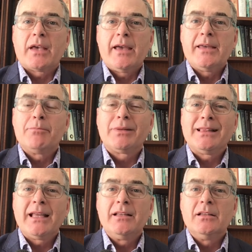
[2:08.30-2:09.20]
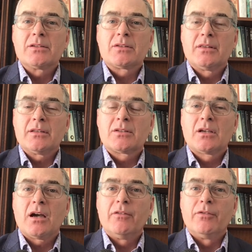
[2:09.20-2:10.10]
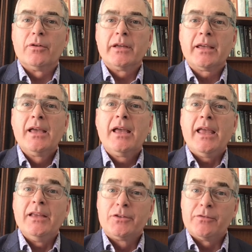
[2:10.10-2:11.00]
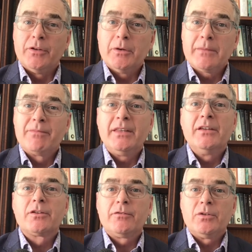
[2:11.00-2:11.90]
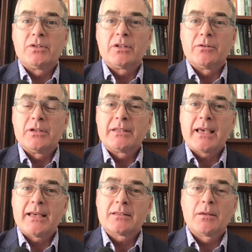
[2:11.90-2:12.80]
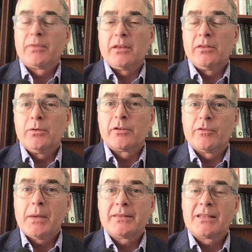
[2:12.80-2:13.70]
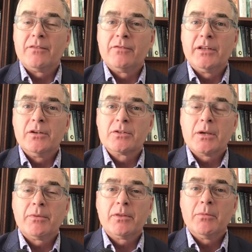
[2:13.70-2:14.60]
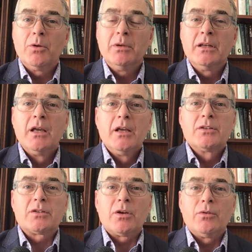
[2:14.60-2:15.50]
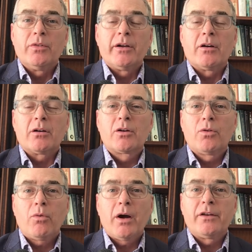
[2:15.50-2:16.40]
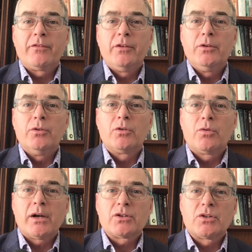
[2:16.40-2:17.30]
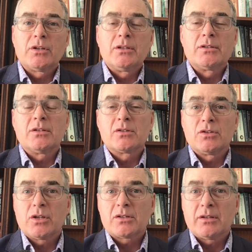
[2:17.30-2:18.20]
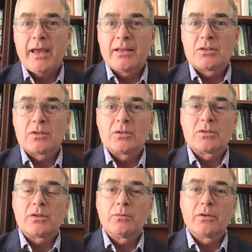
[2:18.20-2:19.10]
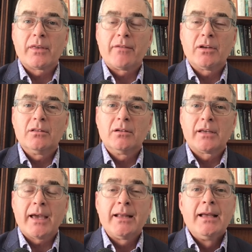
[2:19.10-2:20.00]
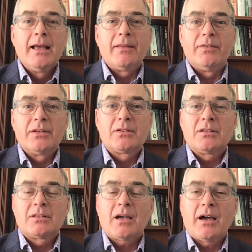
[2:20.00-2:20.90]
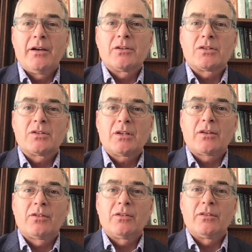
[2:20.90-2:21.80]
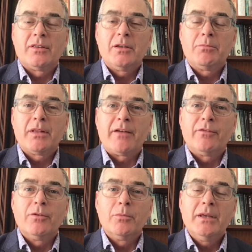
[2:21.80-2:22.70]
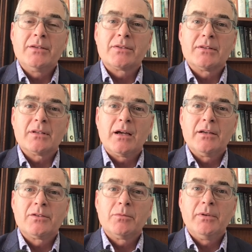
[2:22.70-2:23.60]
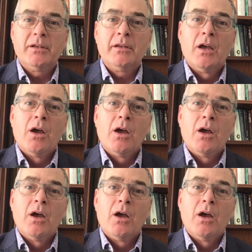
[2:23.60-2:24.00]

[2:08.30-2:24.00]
a playlist that's covering interviewing. The interview series has something in the order of about 10 videos up at the moment. So there are quite a few questions and suggested answers that are worth having a look at. This entire section of the platform is designed to be